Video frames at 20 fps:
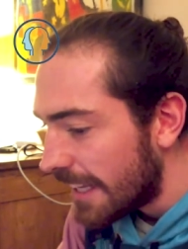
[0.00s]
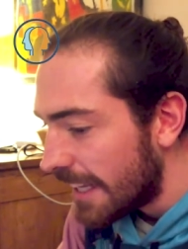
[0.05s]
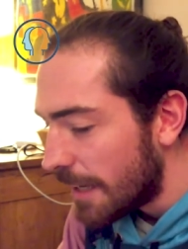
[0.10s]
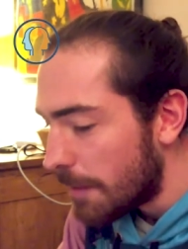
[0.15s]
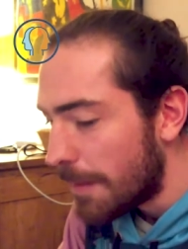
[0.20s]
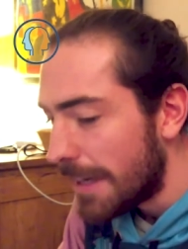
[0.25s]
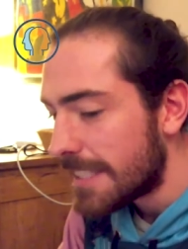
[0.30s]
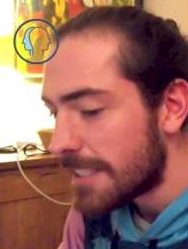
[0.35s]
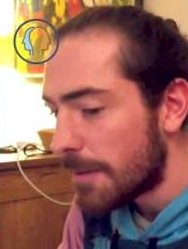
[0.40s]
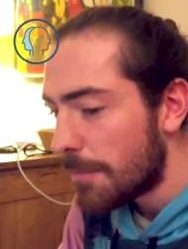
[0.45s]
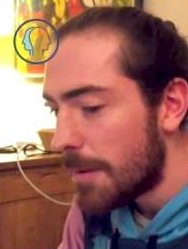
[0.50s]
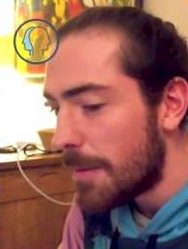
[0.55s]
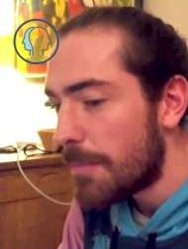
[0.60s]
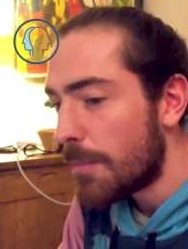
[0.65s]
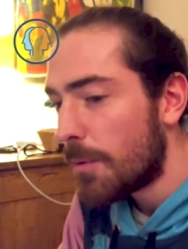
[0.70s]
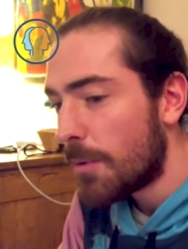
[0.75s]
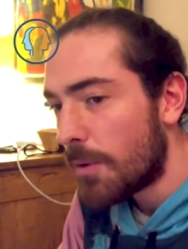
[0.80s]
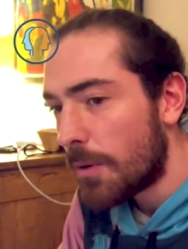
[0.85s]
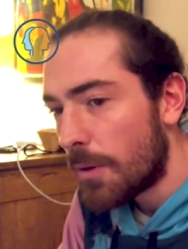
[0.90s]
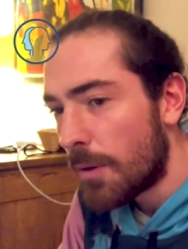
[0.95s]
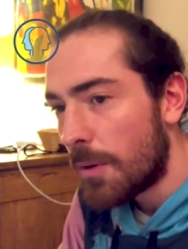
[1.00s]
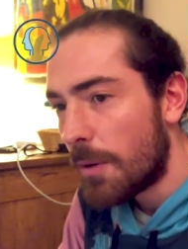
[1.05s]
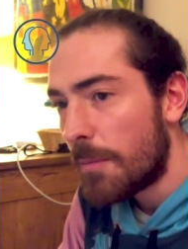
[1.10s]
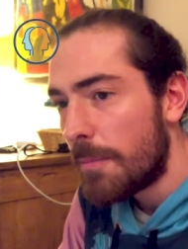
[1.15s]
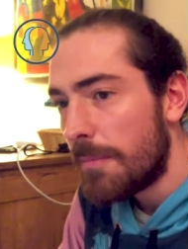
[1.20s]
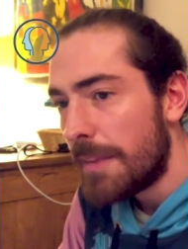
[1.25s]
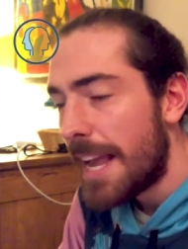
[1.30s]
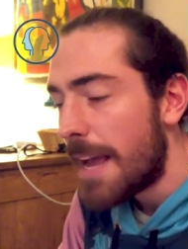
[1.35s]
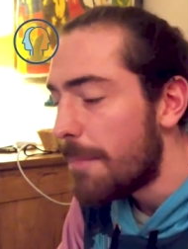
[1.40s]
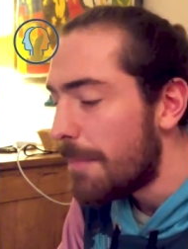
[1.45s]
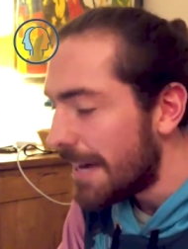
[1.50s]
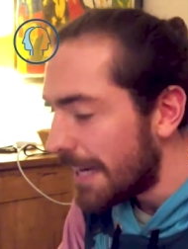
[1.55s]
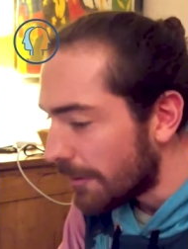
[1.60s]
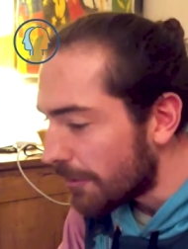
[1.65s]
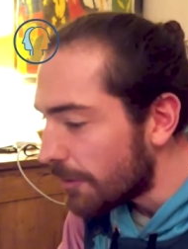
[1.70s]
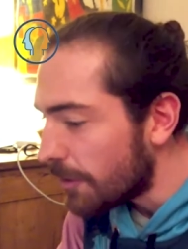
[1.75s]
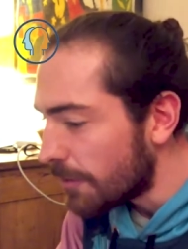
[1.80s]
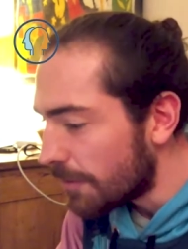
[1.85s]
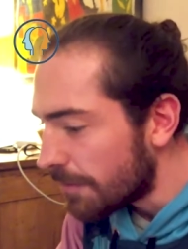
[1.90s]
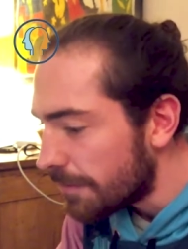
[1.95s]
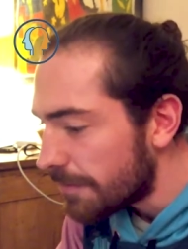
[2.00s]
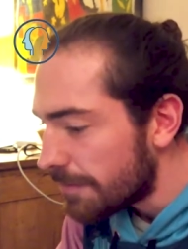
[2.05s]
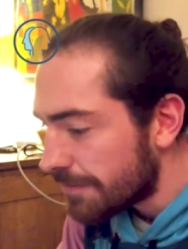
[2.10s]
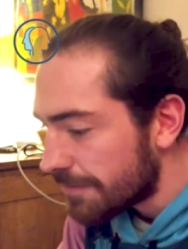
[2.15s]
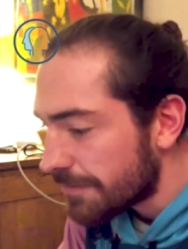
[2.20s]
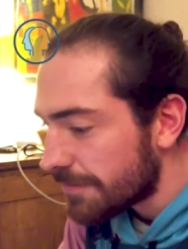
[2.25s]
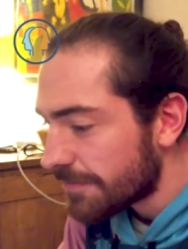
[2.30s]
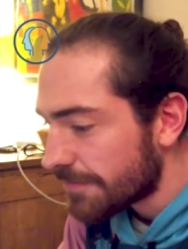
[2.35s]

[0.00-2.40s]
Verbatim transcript: It makes it a bit more, yeah, meaningful.